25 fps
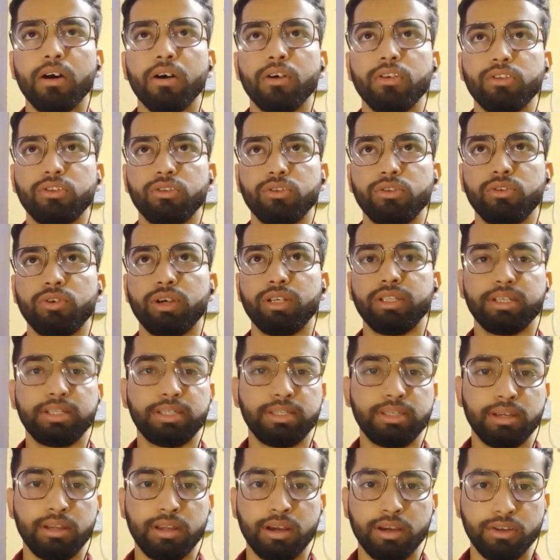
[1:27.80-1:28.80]
So as I
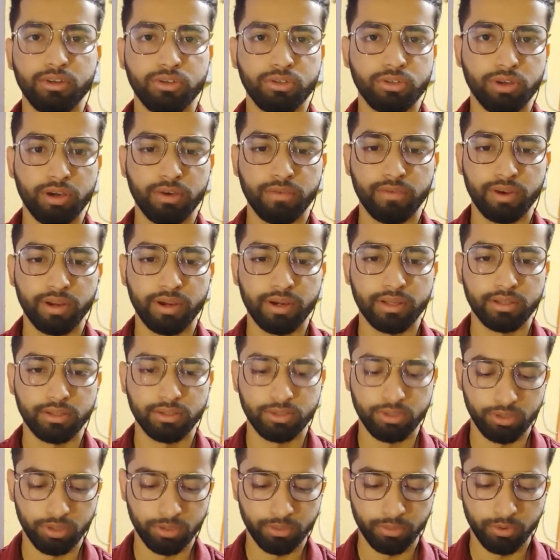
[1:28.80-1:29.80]
said, I used to have
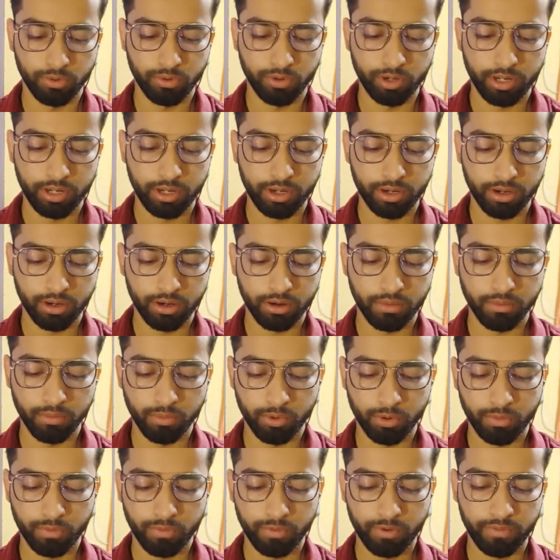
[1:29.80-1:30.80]
classes in the morning.
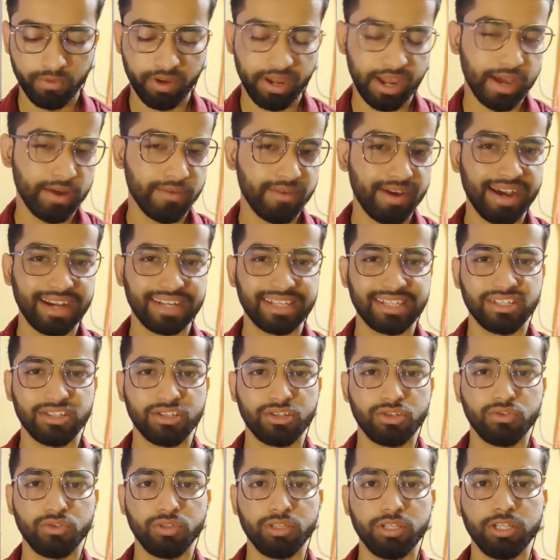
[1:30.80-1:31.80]
Moreover, we have access
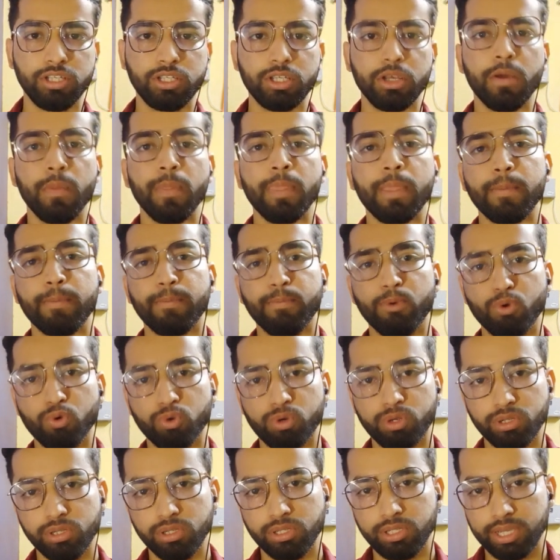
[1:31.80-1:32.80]
to these
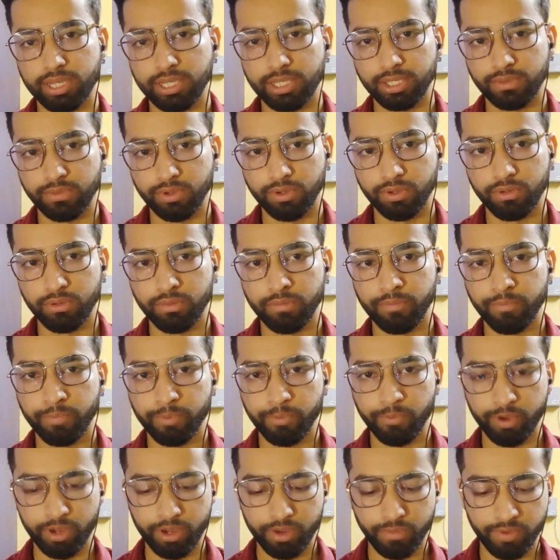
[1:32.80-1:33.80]
portals as well,
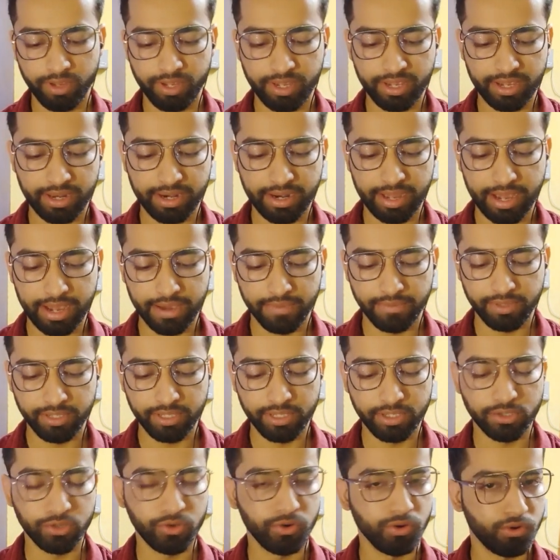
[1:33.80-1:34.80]
where we can have
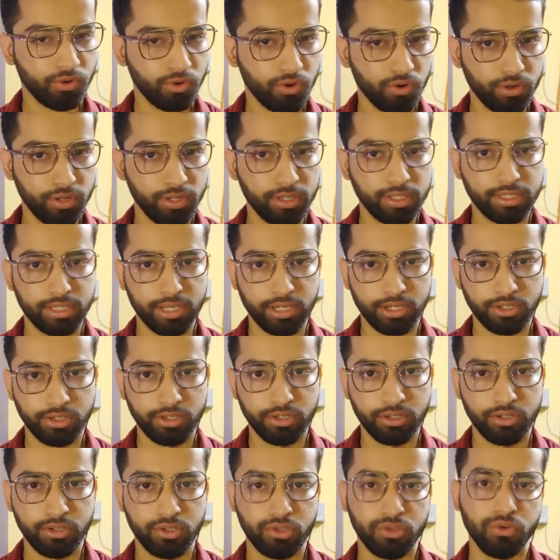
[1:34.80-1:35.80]
these recorded
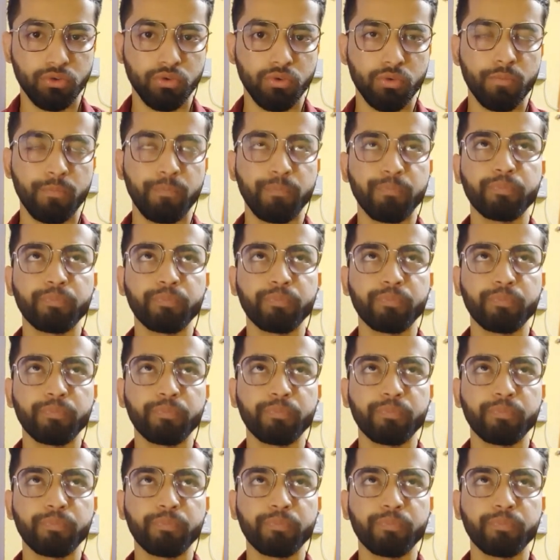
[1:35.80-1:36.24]
sessions. So